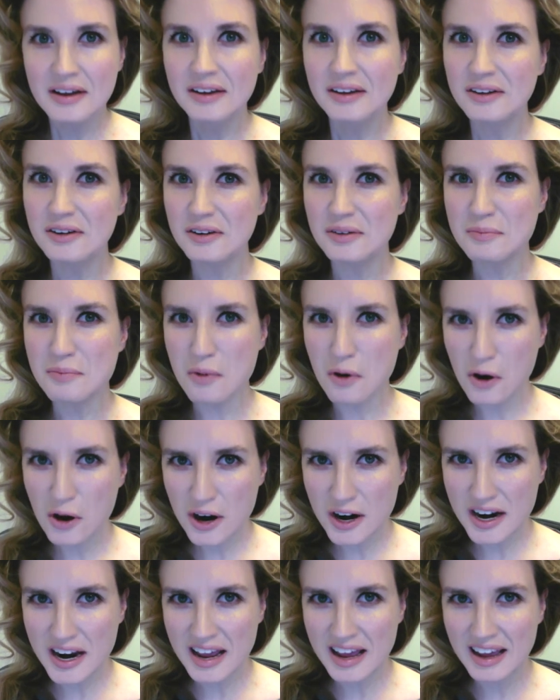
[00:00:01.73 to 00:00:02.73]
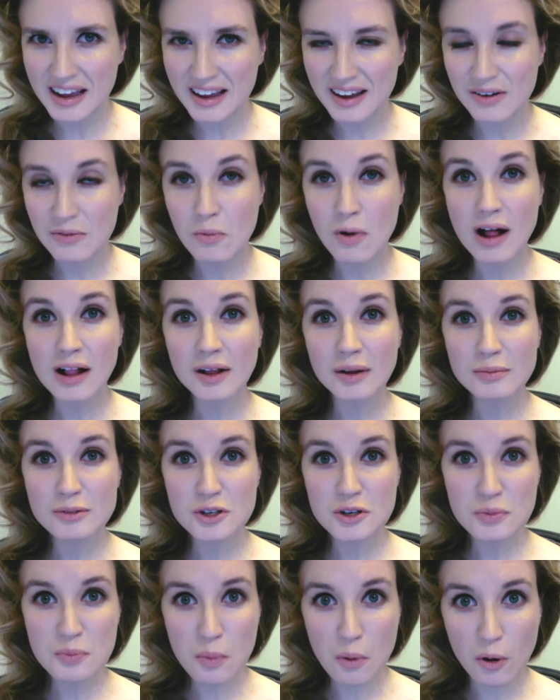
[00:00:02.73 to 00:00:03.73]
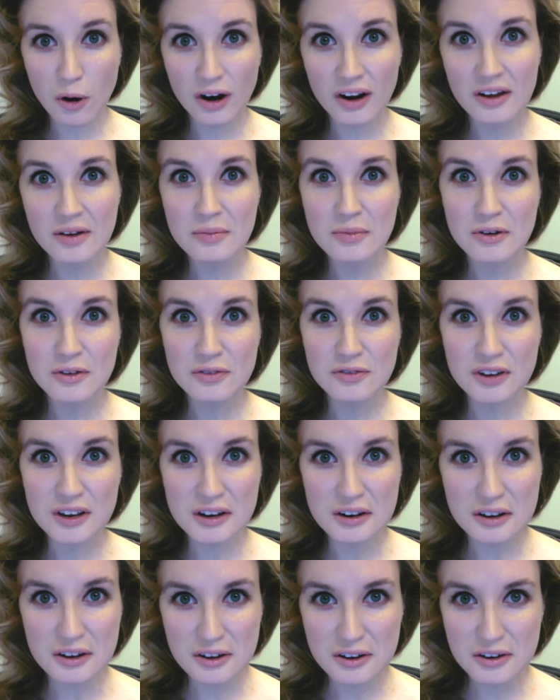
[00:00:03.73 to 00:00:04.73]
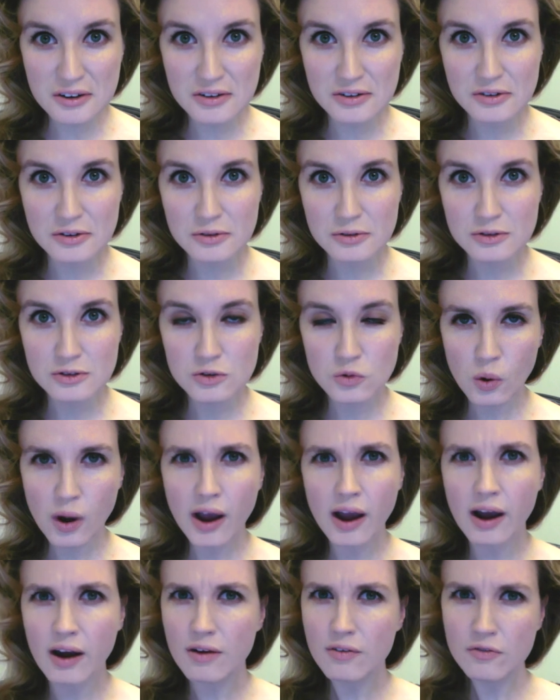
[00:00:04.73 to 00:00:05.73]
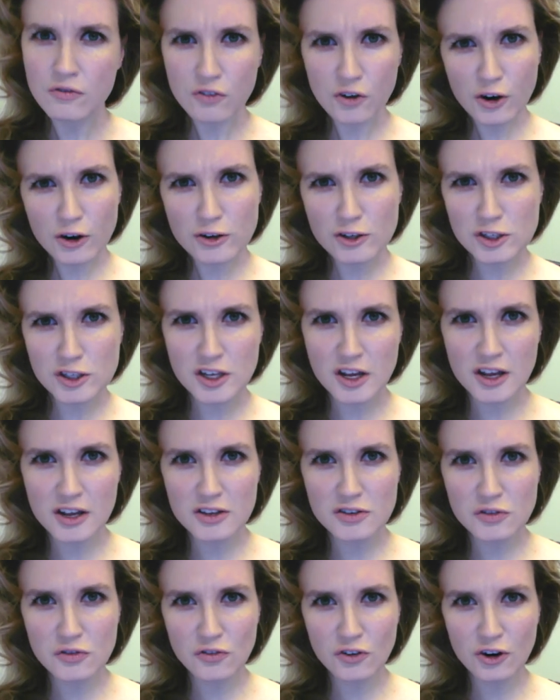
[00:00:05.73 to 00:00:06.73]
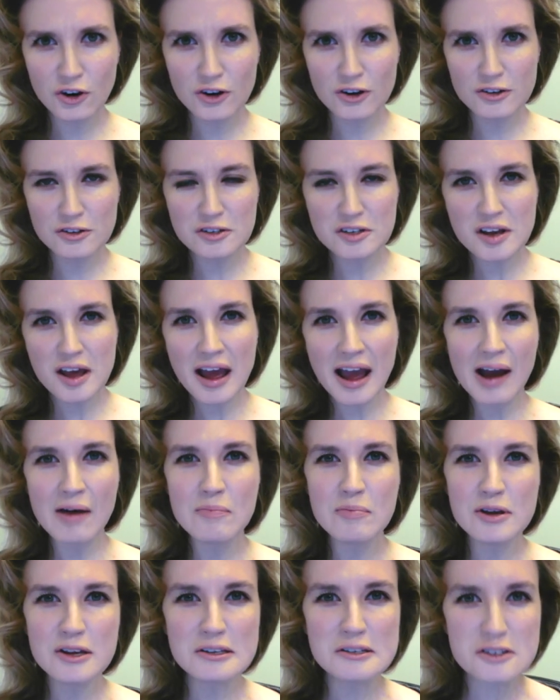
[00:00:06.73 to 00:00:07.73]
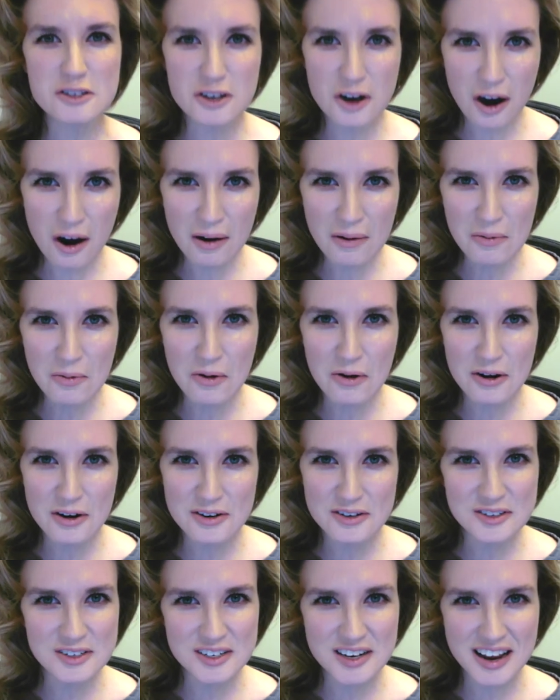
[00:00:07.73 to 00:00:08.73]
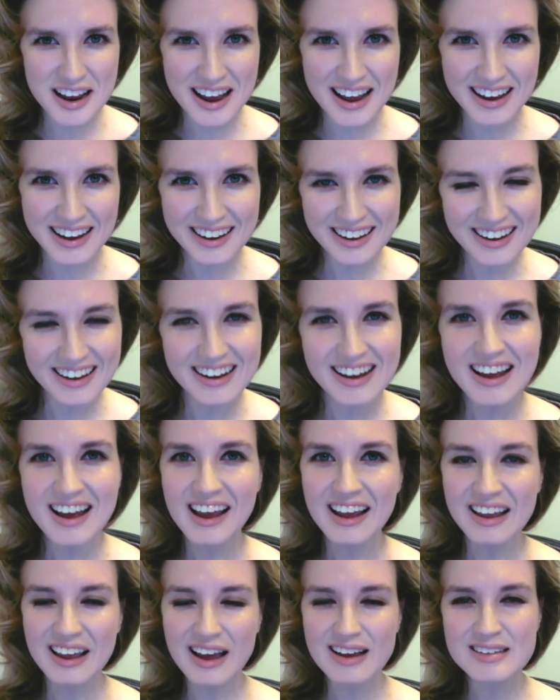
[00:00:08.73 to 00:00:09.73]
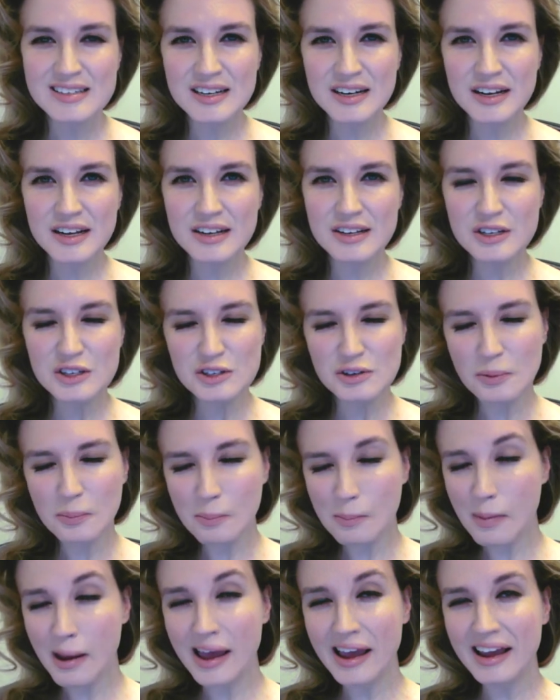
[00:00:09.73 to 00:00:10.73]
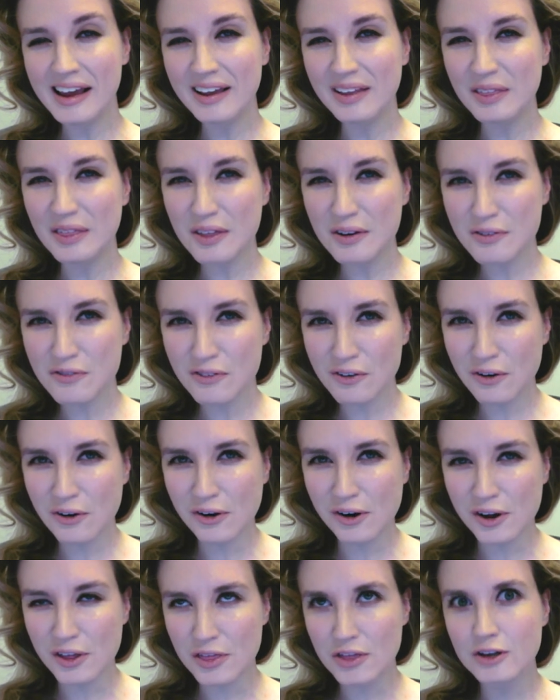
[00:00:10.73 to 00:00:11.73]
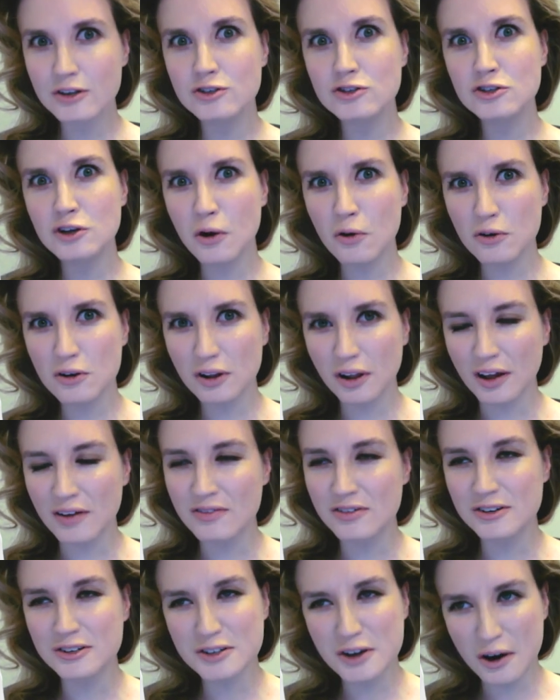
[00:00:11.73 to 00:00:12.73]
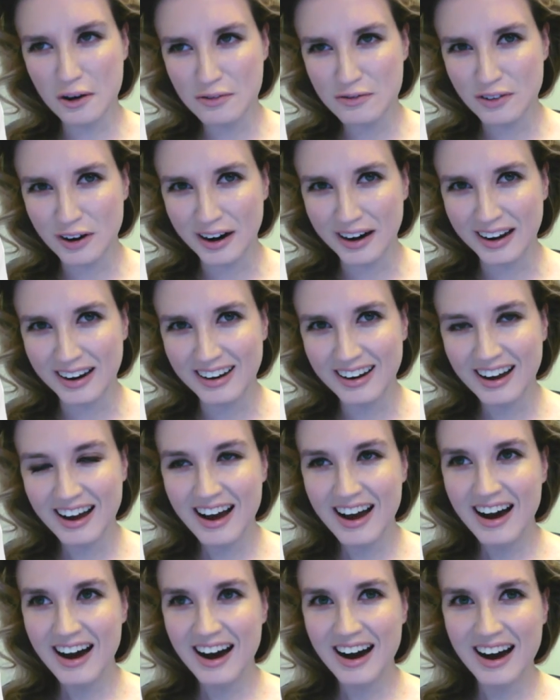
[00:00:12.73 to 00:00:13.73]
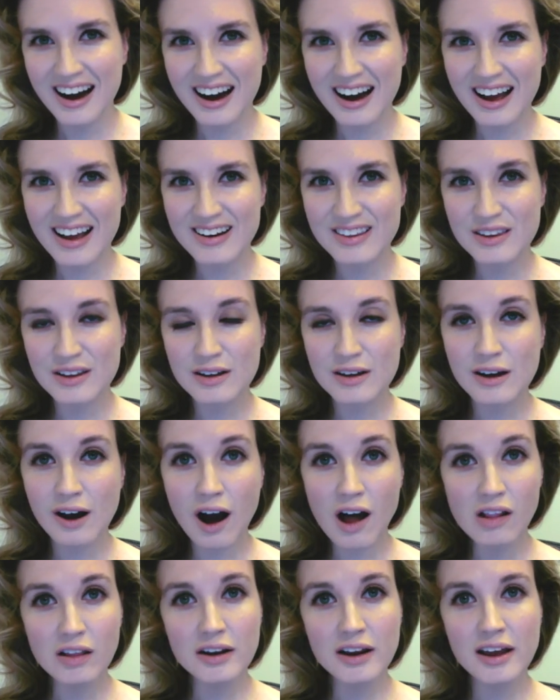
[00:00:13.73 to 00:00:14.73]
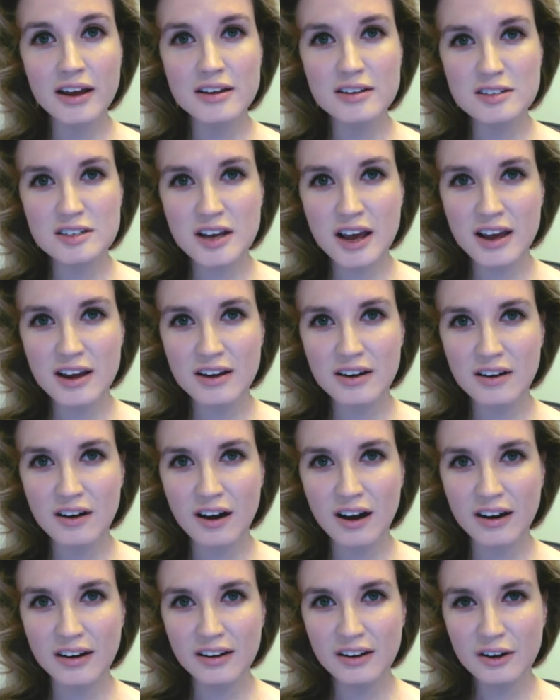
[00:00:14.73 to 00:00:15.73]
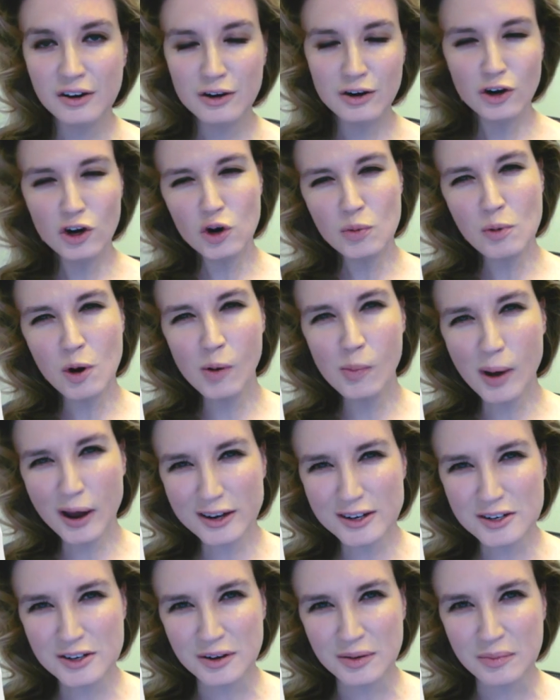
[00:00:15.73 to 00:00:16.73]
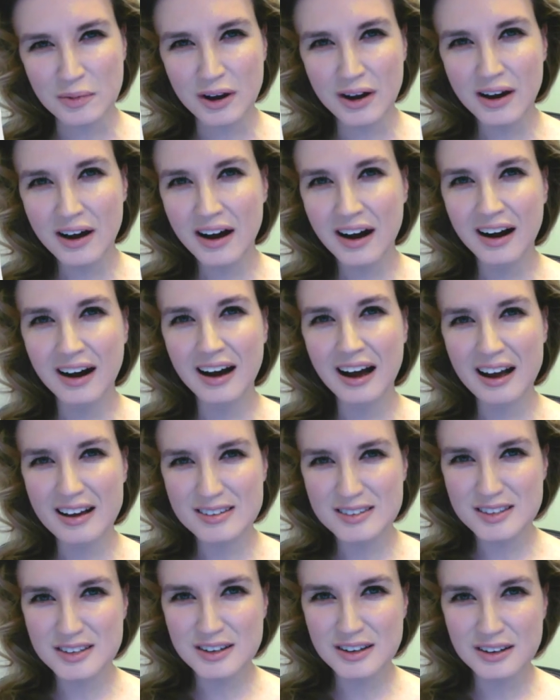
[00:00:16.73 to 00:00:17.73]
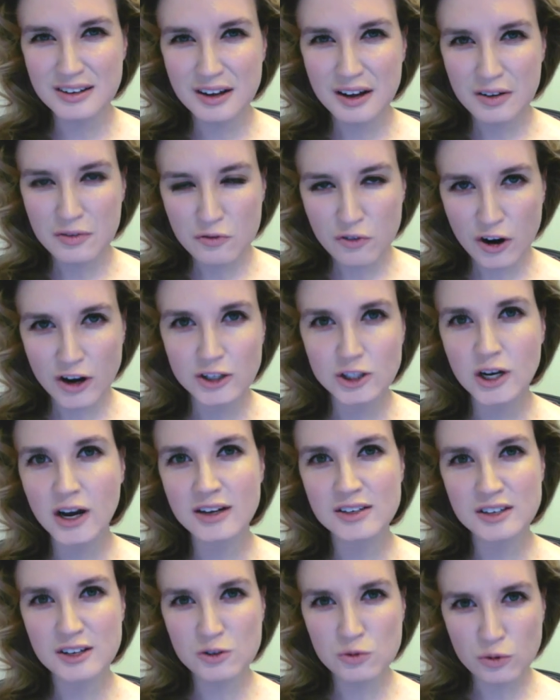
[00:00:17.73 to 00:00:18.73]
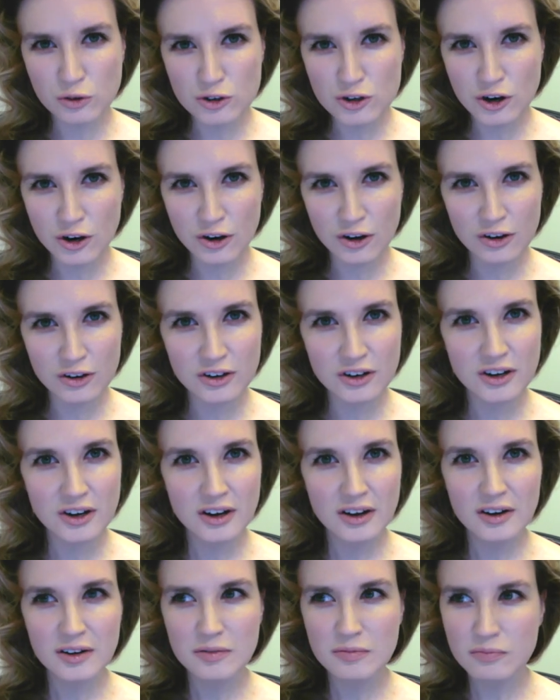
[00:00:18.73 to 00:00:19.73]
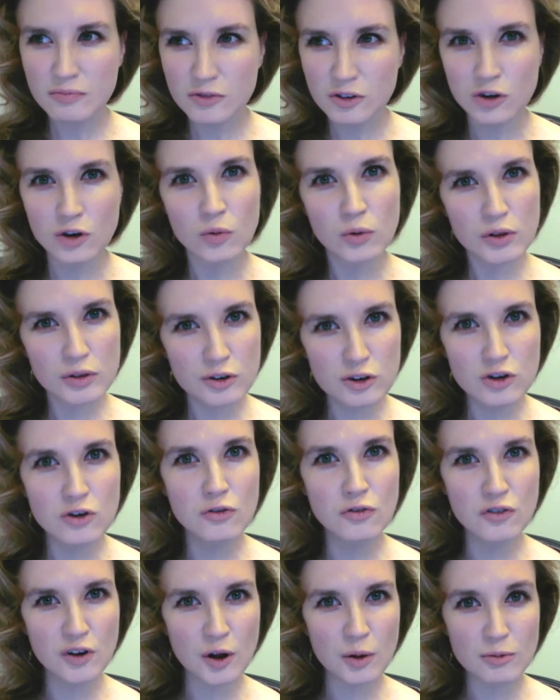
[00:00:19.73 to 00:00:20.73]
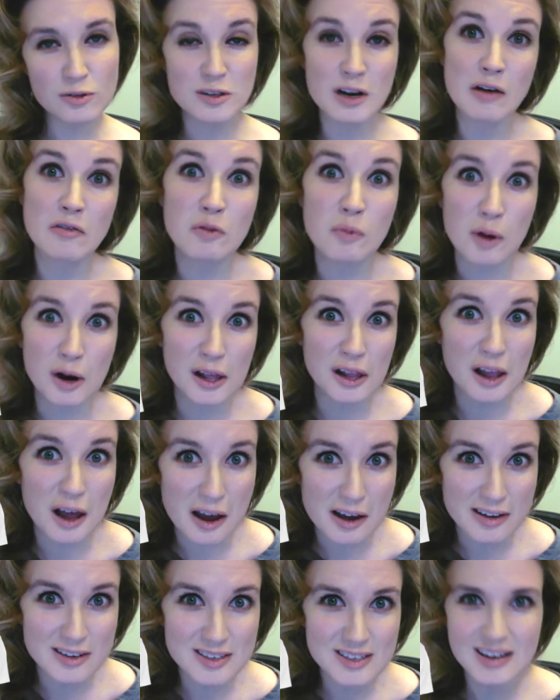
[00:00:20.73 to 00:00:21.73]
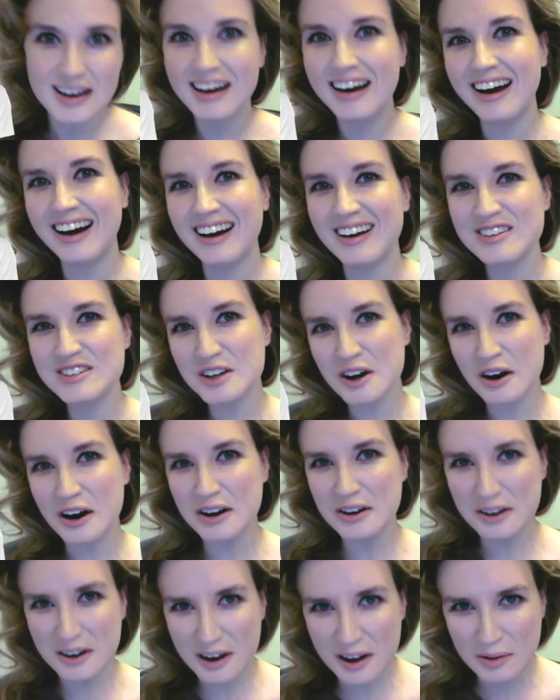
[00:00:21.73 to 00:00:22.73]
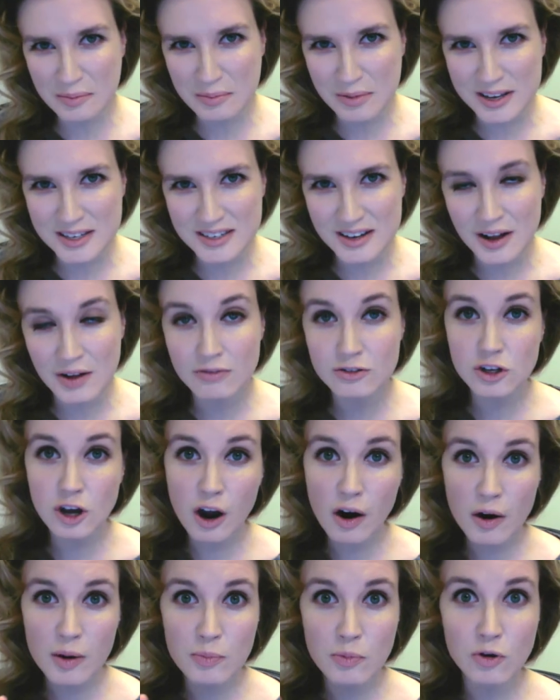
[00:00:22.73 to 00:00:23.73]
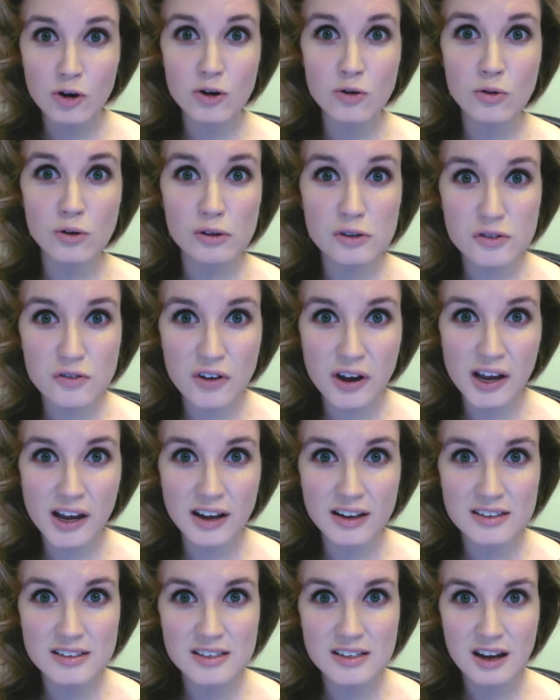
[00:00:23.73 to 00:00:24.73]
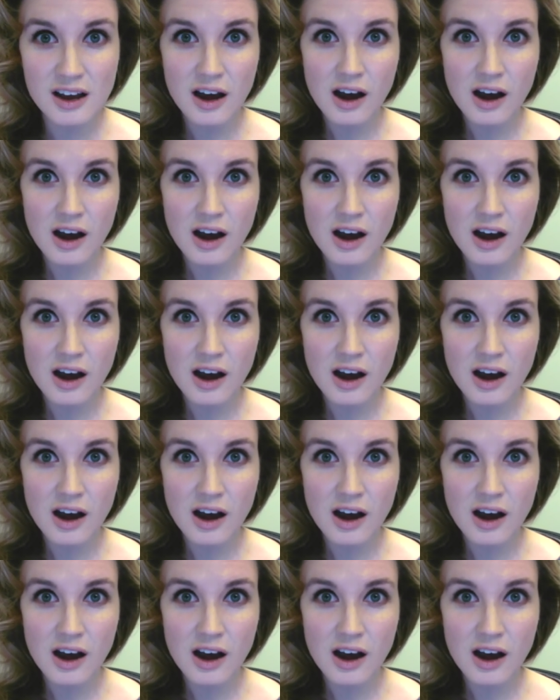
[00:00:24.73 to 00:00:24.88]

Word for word: Good morning and welcome to Morning Movie News, where first things first, happy Star Wars Day. Yes, it is May the 4th. So clever, so funny. And the holiday has taken on new momentum as the franchise has returned, you know, with new films that everybody likes. Sorry, I couldn't help myself. Sorry, prequels fans.